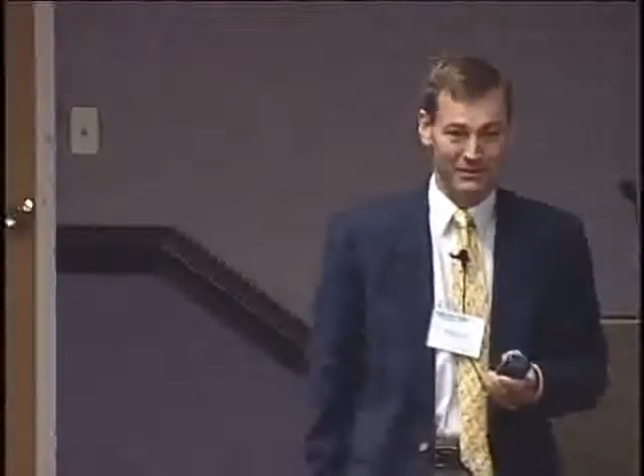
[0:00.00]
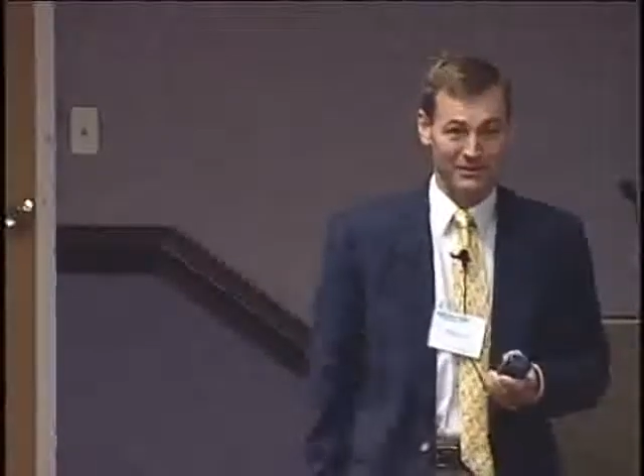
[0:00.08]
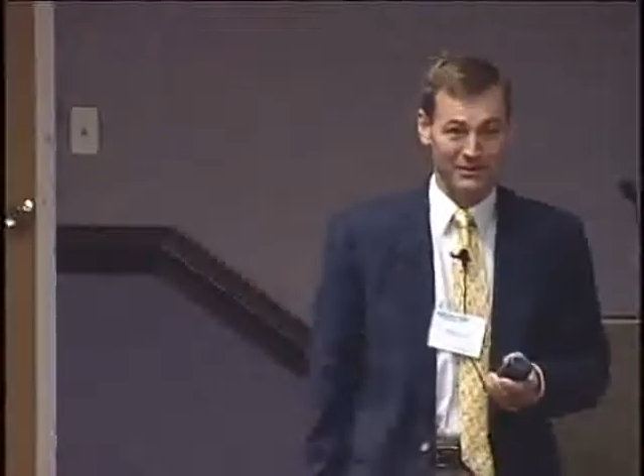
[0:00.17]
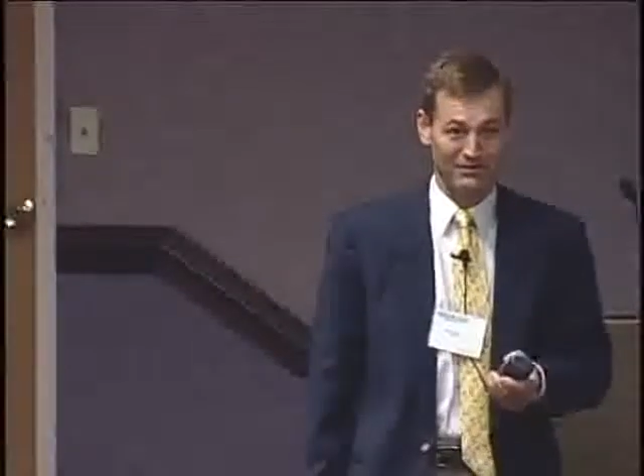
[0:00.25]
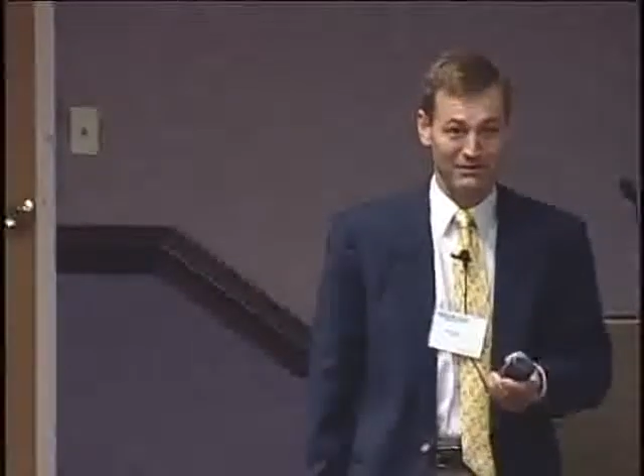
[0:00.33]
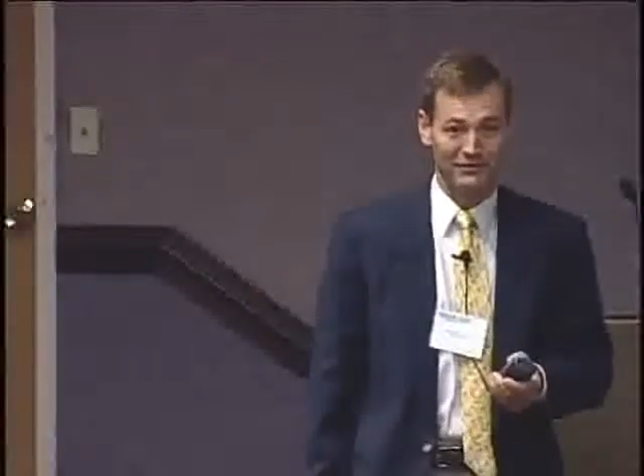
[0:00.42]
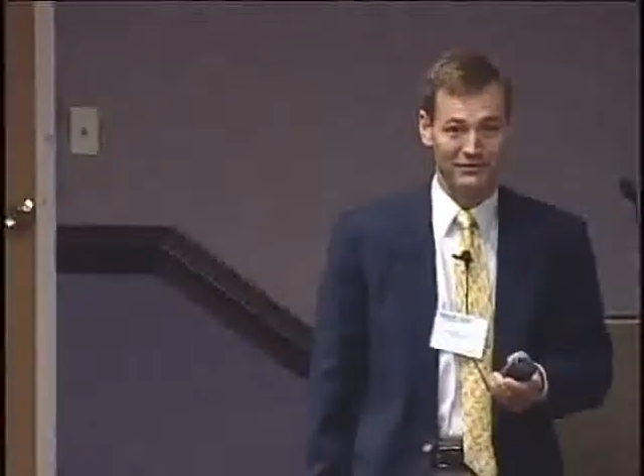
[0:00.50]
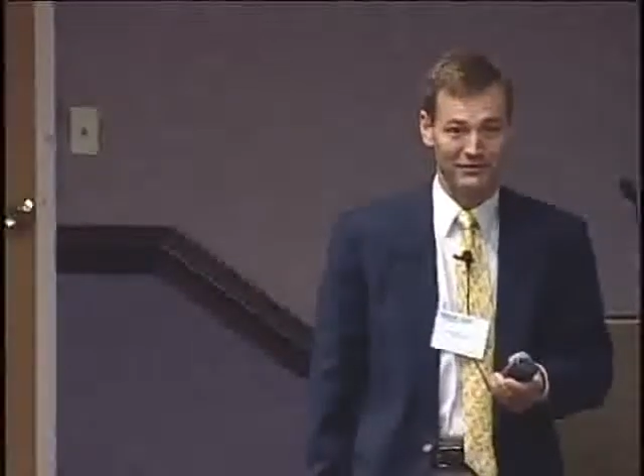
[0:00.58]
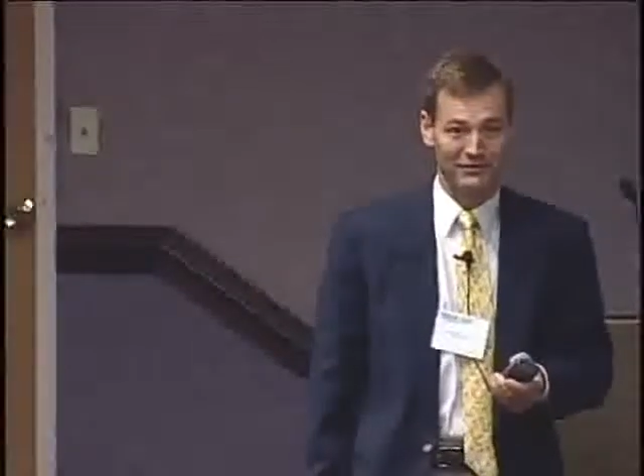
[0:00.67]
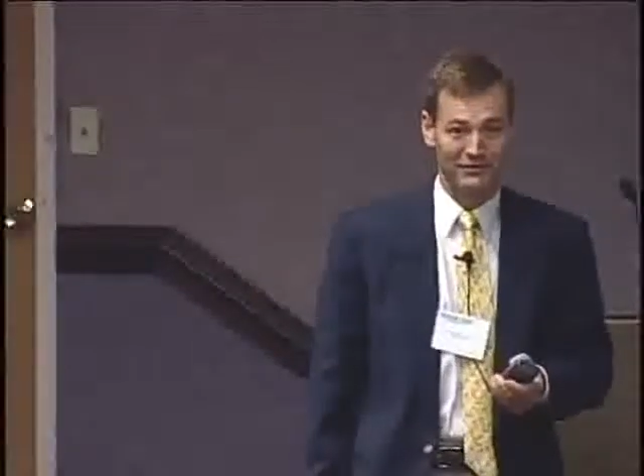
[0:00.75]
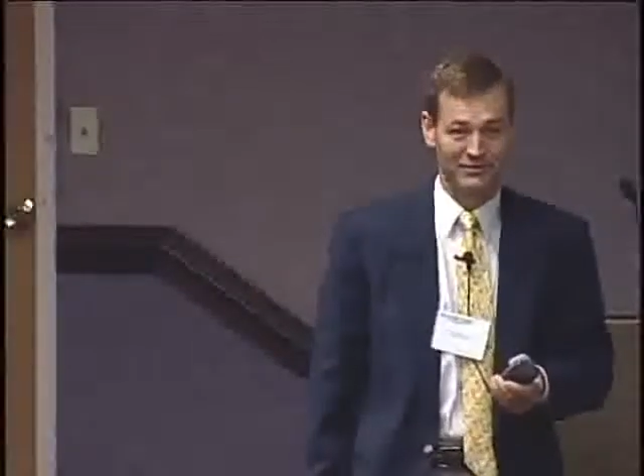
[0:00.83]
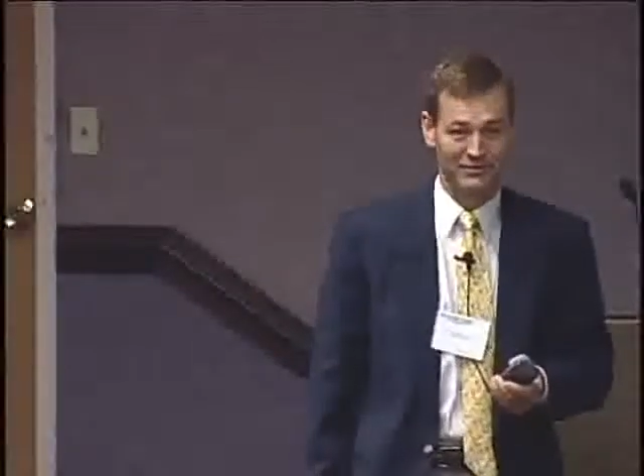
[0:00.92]
that make
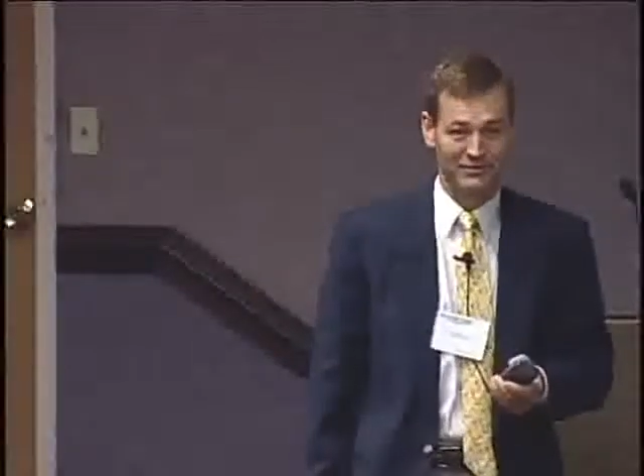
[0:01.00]
sense?